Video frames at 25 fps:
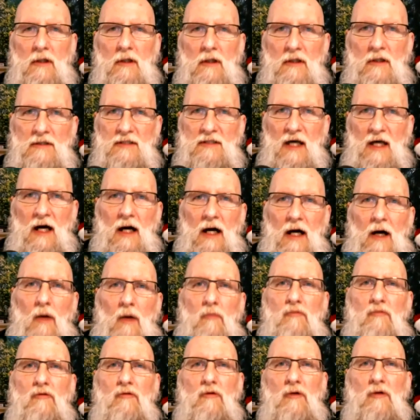It's
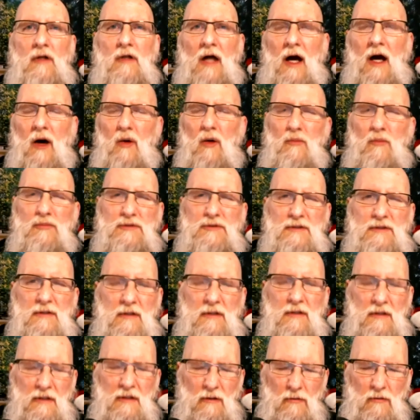helpful. It helps
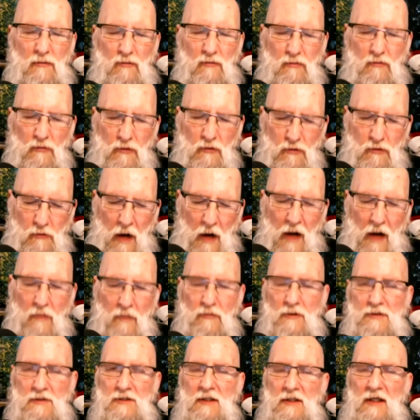ground
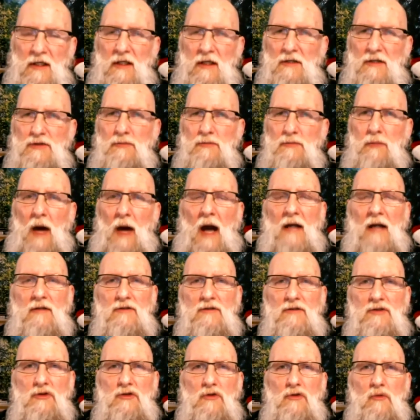us and get us back
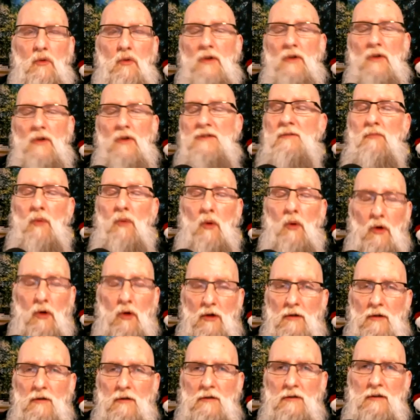to what's
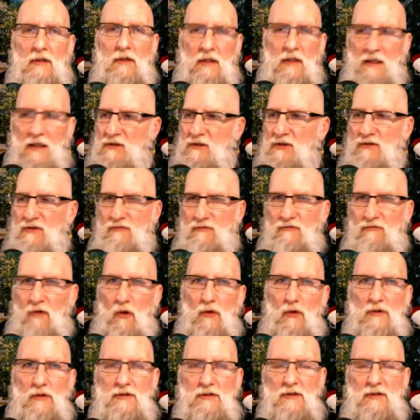important. It lets us
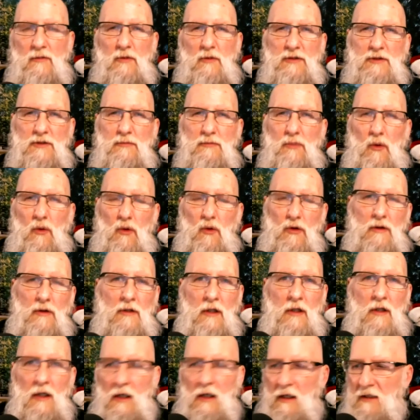focus on what's important.
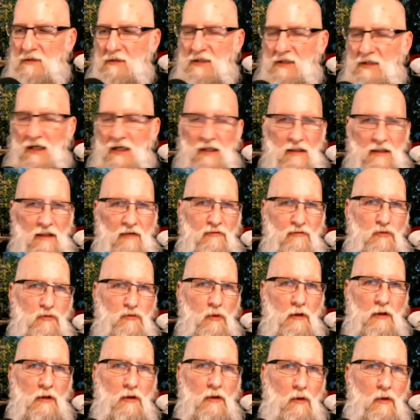Take a loved
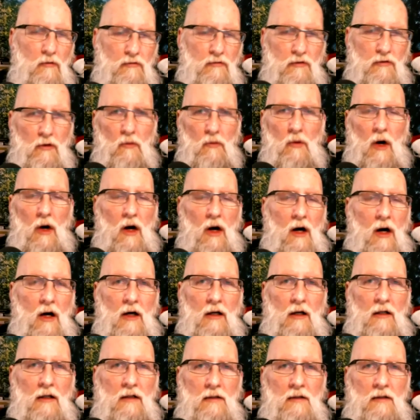one and go for a walk.